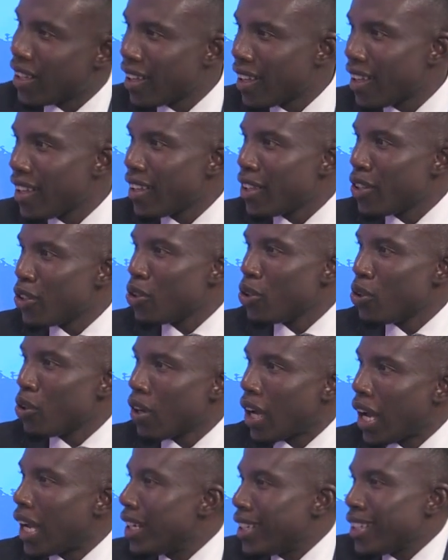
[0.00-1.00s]
you know,
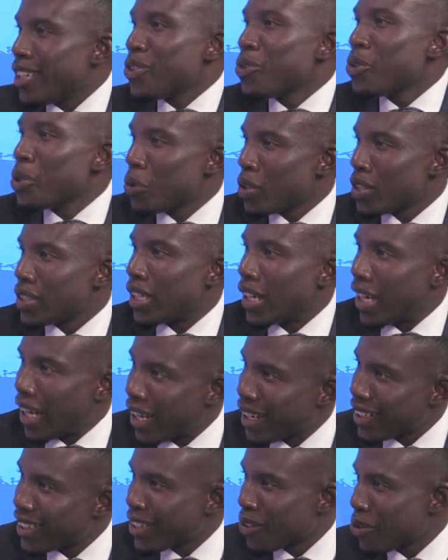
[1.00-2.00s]
I didn't know it was a
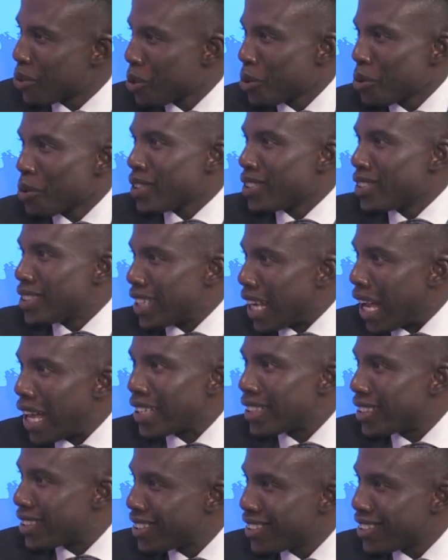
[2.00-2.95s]
right. I thought it was just, you